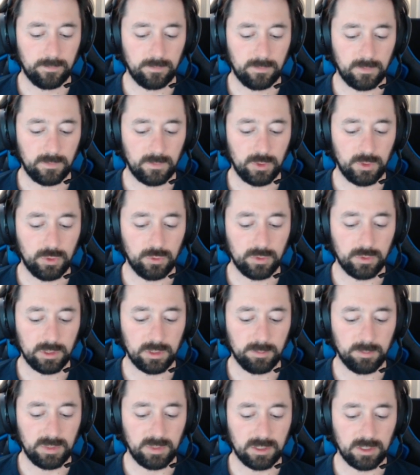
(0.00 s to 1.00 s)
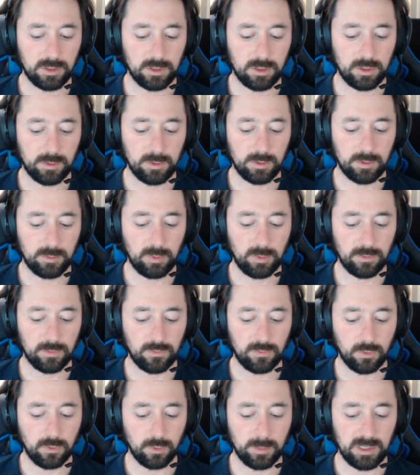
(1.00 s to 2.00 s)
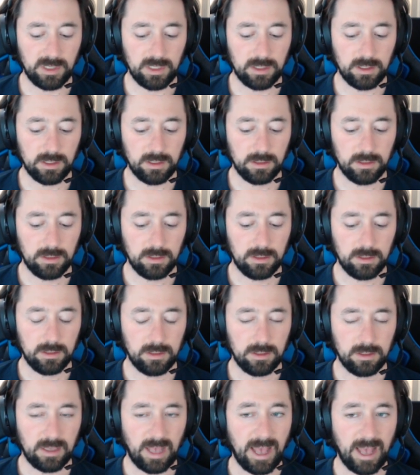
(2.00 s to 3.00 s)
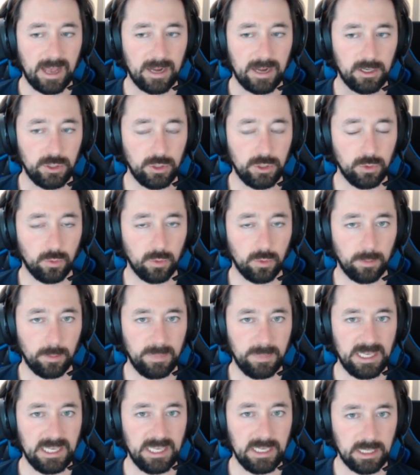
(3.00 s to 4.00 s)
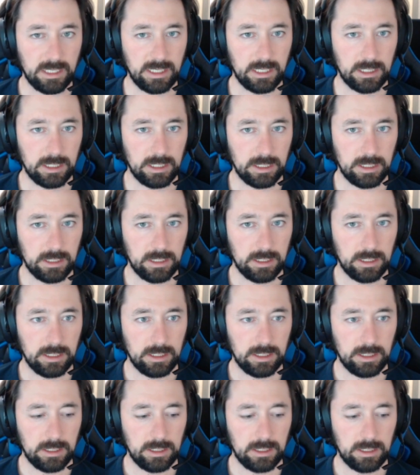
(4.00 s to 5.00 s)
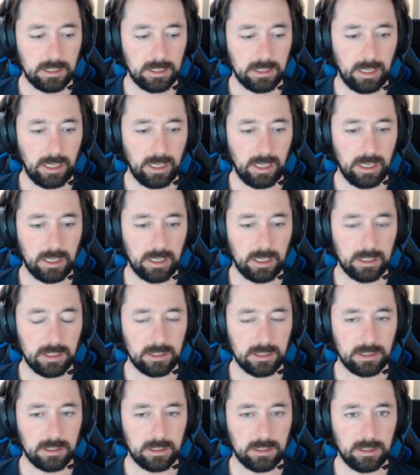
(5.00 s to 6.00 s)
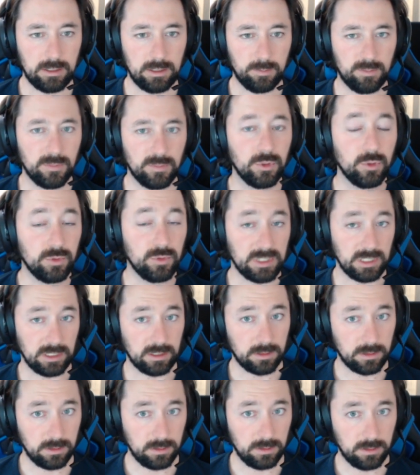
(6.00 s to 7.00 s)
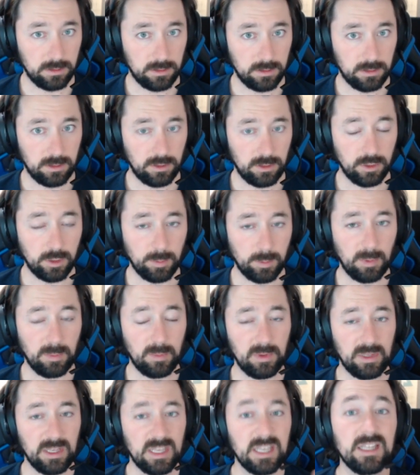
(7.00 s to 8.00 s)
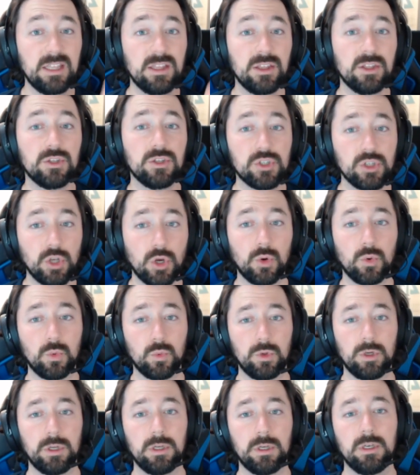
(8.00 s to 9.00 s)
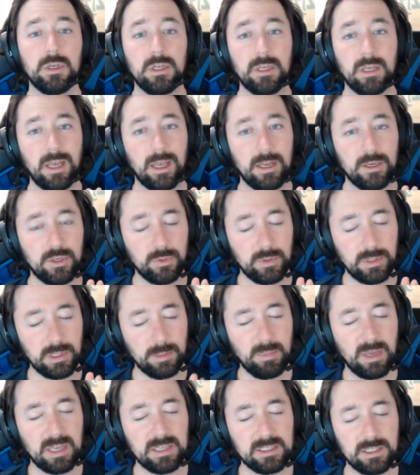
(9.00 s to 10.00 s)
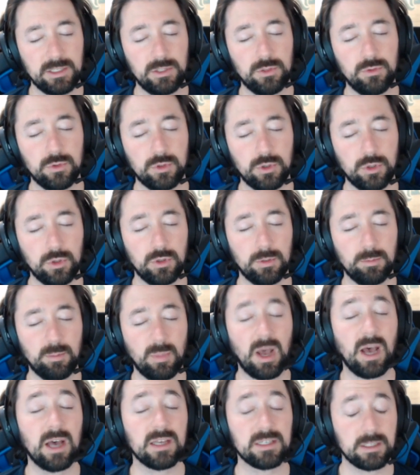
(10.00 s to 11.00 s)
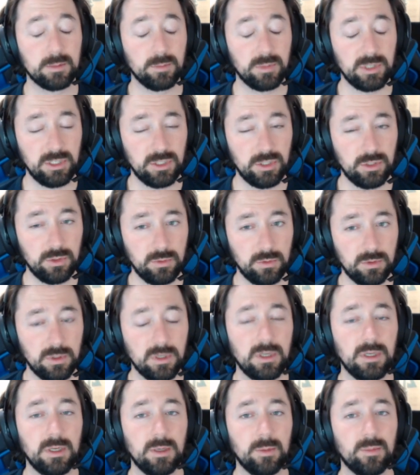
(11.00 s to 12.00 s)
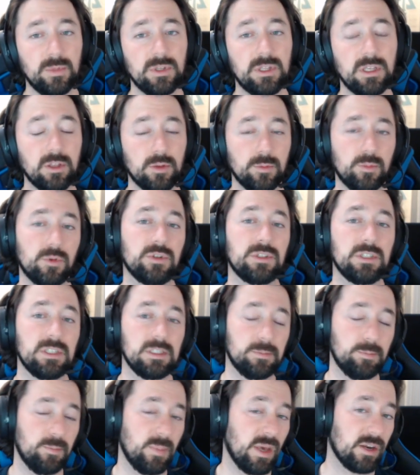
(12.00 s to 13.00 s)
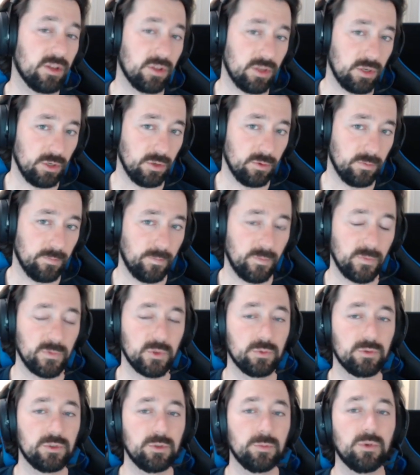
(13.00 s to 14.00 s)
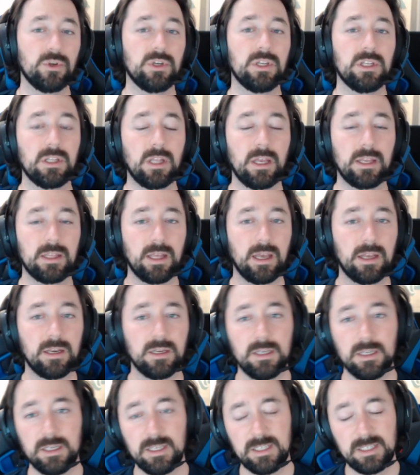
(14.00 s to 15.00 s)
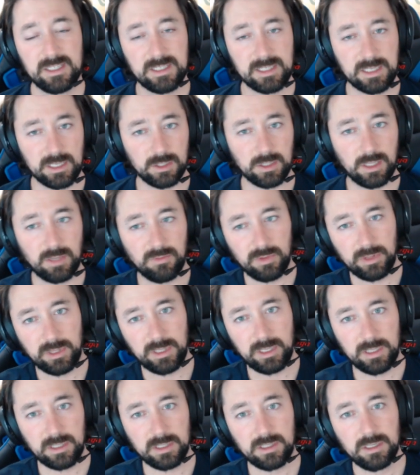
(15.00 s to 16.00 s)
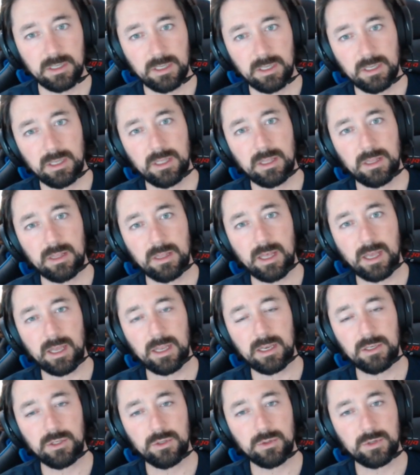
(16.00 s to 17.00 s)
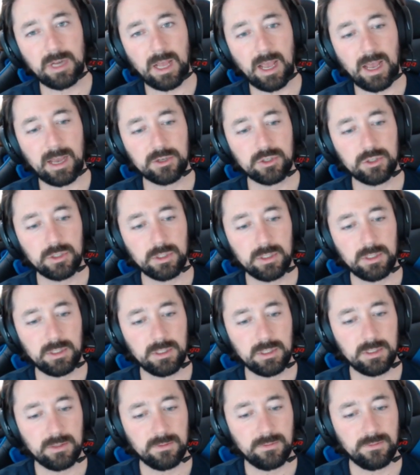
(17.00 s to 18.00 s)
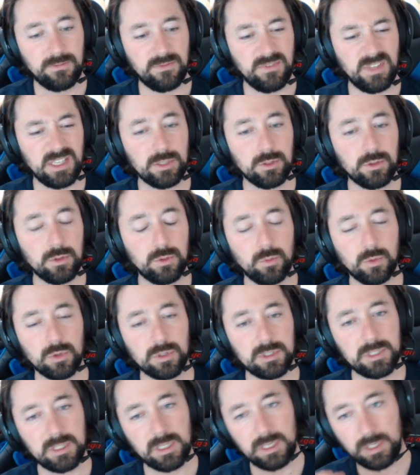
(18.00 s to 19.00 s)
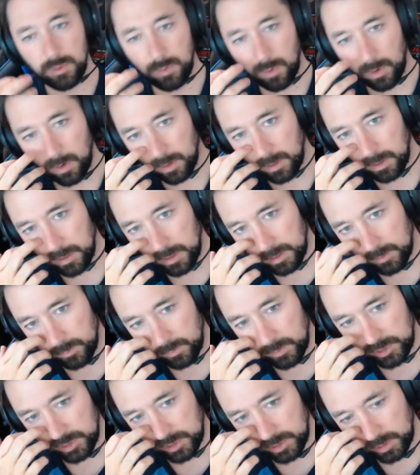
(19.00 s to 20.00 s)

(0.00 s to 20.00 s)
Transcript: you can be performing at your peak and losing. You can be in the zone and doing the best that you could possibly do, but the other person is better than you. So once you put in like that skill level thing, then you can actually feel worse than you are and wish that